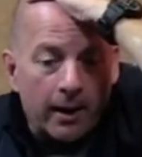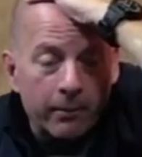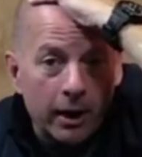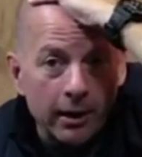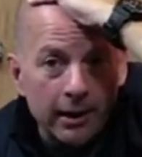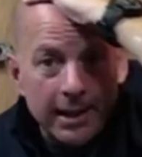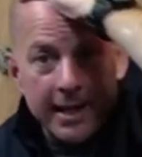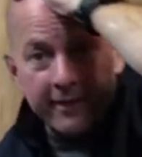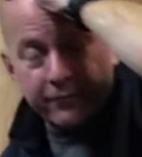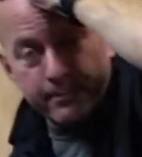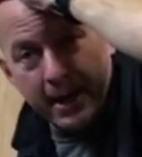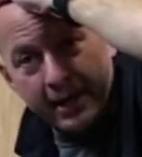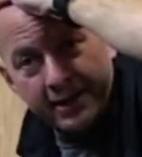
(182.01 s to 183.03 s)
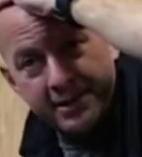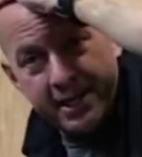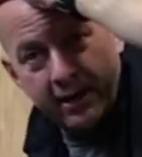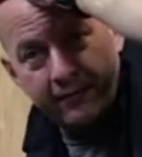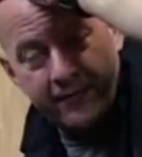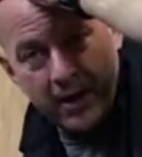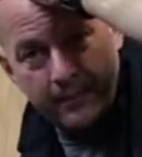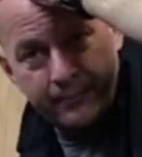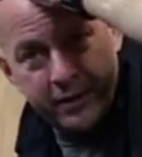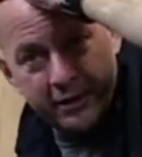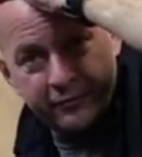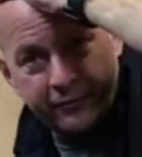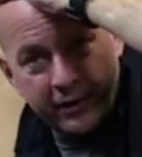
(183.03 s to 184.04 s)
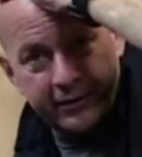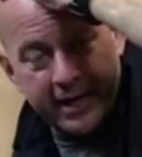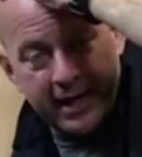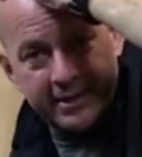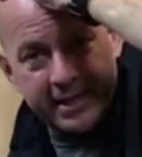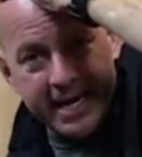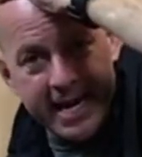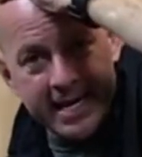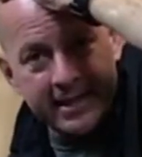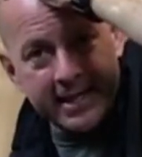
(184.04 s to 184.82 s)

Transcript: I'm going to lift myself up. This foot that's in